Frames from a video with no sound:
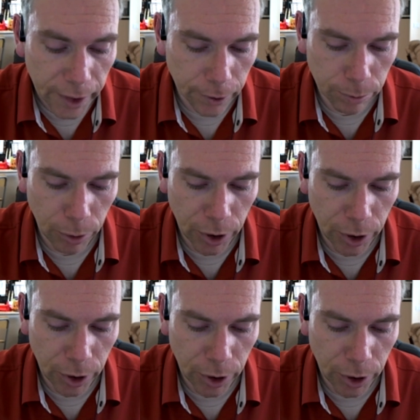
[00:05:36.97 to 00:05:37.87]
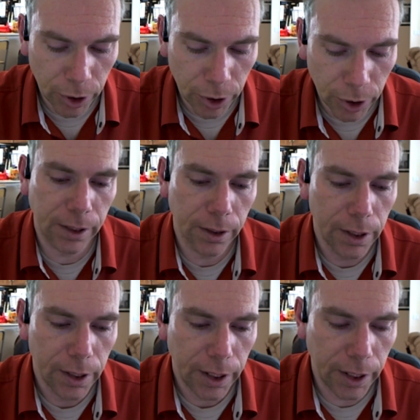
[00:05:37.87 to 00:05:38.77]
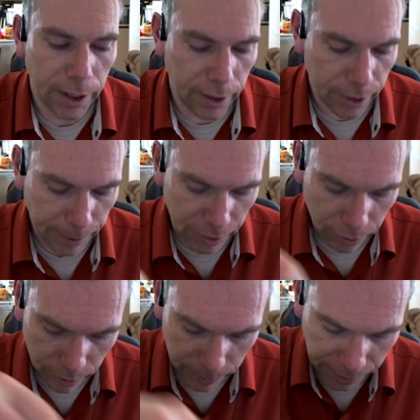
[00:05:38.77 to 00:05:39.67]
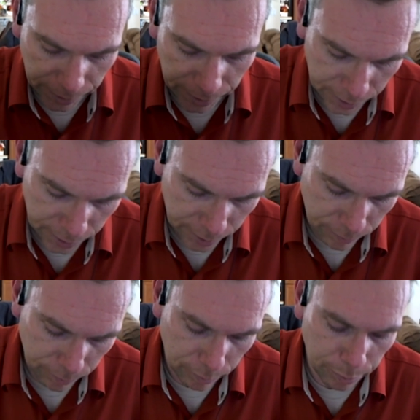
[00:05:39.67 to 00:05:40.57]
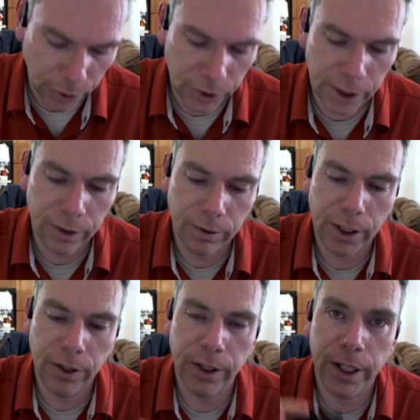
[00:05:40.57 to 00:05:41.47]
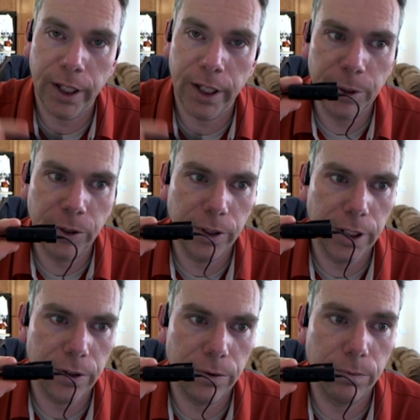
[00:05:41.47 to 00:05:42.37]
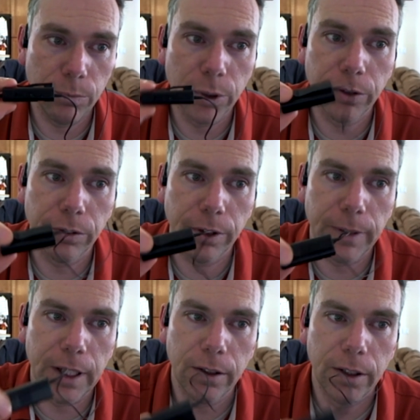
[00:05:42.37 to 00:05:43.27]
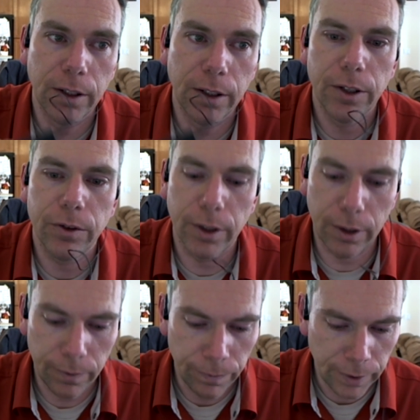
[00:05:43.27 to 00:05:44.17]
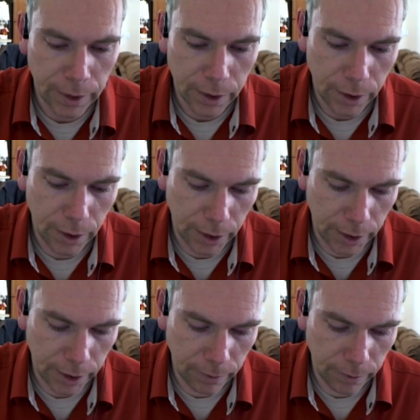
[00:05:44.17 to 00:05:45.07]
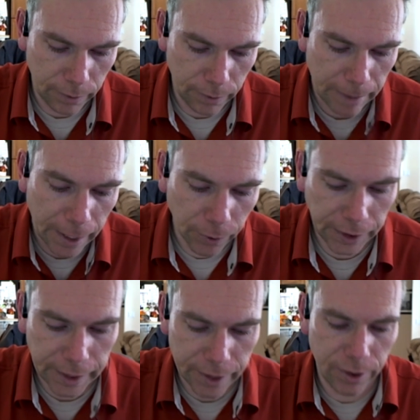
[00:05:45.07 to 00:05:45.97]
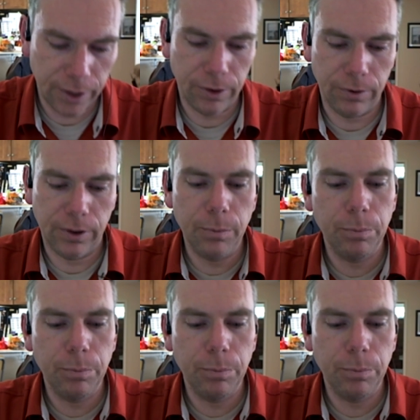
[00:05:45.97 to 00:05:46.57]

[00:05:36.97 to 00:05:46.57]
there's plenty of audio for me, and especially with the built-in inline remote, it works really well. So uh, I don't think that's an issue.